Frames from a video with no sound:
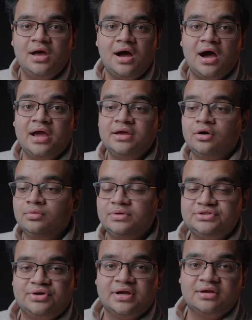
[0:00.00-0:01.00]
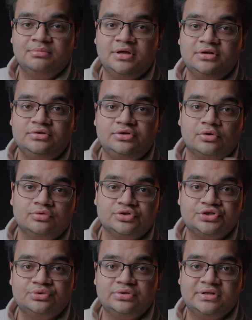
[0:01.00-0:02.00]
I always recommend don't
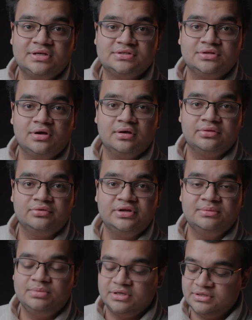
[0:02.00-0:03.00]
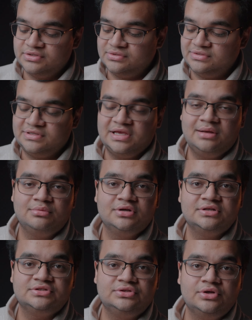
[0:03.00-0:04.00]
shoot an S-Log3 because this camera
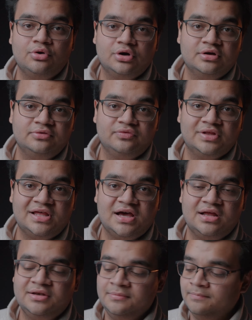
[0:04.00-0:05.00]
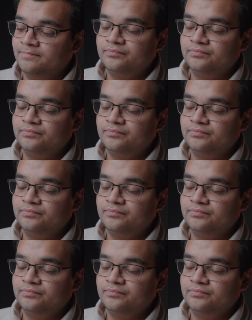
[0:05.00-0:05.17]
is no good for that.